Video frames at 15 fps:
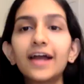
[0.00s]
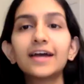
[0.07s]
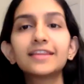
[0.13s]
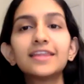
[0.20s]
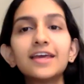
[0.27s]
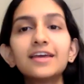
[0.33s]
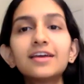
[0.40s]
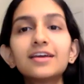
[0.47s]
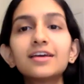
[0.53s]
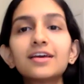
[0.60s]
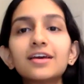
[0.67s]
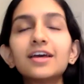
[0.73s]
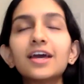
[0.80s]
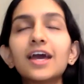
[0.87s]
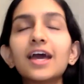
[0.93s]
And I think
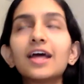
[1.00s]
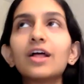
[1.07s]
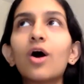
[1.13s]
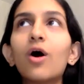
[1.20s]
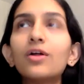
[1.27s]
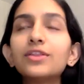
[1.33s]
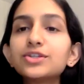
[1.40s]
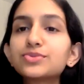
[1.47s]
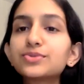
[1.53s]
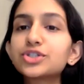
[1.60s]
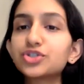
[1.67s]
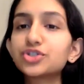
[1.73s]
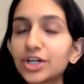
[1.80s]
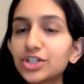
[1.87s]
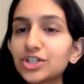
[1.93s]
all these
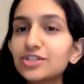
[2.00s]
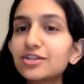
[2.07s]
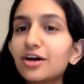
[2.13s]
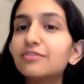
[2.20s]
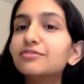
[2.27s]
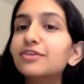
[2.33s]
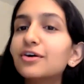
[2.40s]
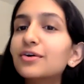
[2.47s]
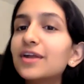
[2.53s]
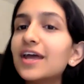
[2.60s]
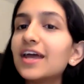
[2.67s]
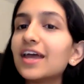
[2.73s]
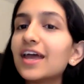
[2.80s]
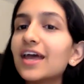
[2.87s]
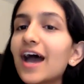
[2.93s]
restrictions on
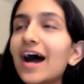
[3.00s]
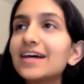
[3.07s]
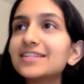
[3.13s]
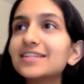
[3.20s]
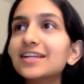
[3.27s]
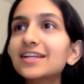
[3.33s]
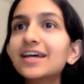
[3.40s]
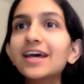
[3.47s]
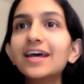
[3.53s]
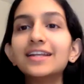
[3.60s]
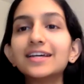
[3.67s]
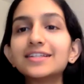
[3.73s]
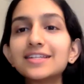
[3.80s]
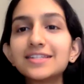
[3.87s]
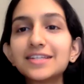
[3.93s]
voting, it hasn't
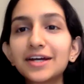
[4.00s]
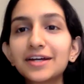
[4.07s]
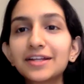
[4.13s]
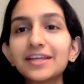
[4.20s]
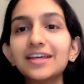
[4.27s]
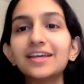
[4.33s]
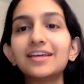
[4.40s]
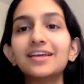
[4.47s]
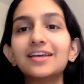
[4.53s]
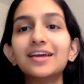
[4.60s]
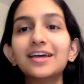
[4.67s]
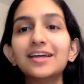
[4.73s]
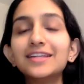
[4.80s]
necessarily,